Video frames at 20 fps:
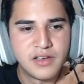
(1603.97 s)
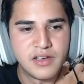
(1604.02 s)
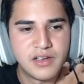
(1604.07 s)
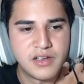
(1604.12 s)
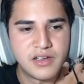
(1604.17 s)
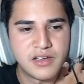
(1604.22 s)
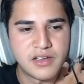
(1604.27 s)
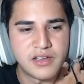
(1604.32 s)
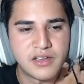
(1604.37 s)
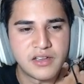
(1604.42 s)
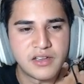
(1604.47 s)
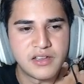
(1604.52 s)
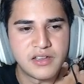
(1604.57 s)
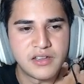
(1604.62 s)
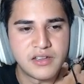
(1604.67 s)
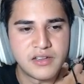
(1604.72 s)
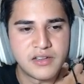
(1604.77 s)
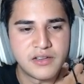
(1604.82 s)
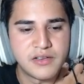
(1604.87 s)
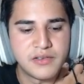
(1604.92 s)
Uh...
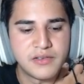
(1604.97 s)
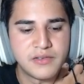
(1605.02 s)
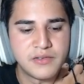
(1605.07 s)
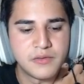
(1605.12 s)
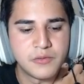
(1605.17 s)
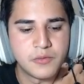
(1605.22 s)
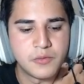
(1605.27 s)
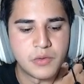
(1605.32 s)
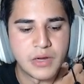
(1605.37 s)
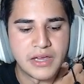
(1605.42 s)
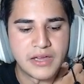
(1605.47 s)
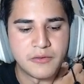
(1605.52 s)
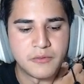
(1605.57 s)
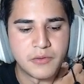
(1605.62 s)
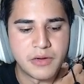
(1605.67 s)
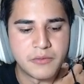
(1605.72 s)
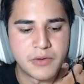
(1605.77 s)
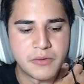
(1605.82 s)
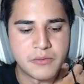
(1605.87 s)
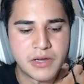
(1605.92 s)
Wait,
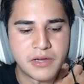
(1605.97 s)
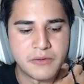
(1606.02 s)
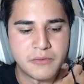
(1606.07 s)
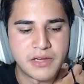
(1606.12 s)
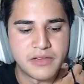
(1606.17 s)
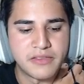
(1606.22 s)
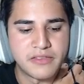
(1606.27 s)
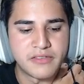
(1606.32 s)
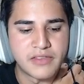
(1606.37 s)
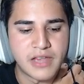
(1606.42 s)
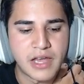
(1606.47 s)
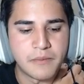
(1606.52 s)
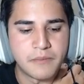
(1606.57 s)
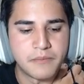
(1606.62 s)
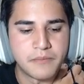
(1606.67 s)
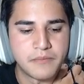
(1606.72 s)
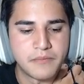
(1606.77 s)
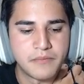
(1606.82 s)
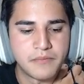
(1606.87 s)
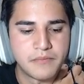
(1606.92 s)
wait, wait, wait, wait, stop.
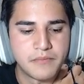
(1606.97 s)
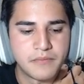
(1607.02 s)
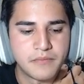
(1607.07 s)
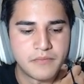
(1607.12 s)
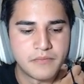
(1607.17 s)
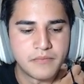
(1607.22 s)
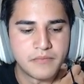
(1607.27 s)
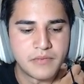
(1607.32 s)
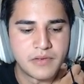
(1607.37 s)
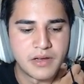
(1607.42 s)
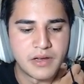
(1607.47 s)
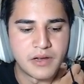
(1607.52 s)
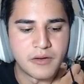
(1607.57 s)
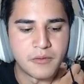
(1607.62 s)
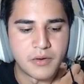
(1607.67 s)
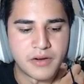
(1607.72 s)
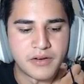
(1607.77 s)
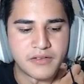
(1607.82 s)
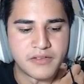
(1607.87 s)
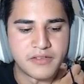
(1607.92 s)
I
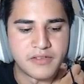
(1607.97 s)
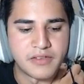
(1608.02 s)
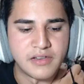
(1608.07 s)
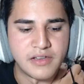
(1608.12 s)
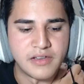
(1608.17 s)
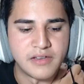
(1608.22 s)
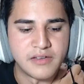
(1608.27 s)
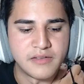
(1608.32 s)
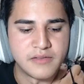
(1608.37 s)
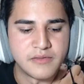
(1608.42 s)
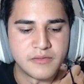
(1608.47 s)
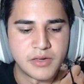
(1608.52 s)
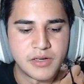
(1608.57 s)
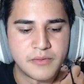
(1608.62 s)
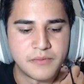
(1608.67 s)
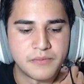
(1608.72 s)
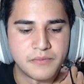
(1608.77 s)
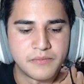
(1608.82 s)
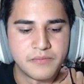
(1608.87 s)
want to see... Well...